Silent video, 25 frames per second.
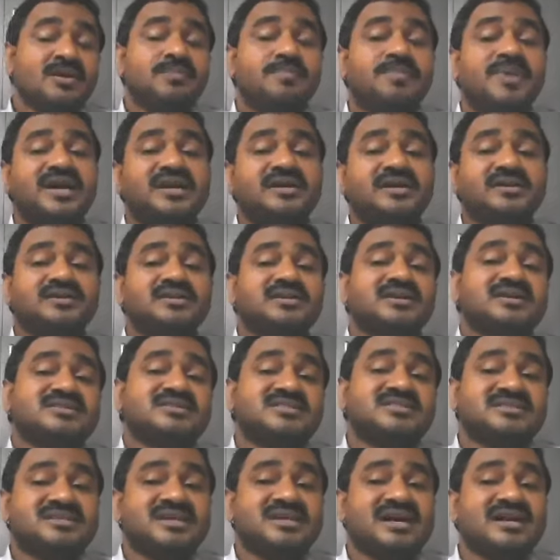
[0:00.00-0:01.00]
But the
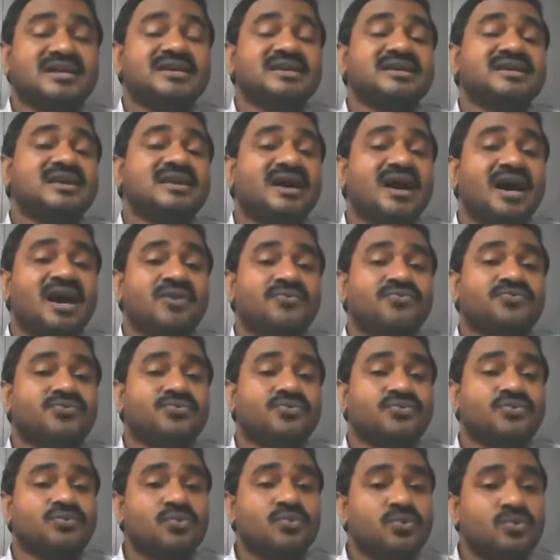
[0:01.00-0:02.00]
study of
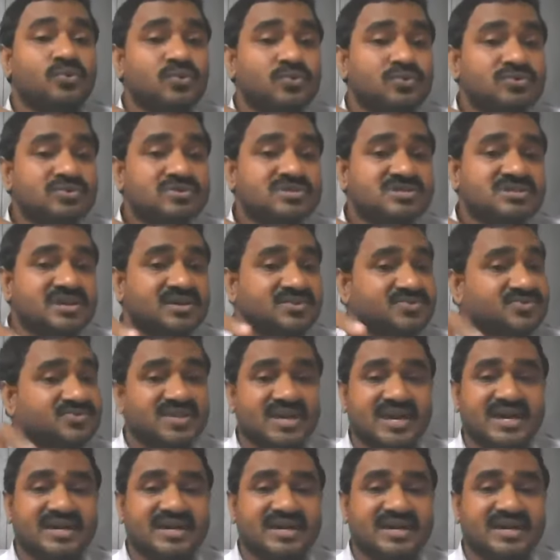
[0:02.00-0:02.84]
roles of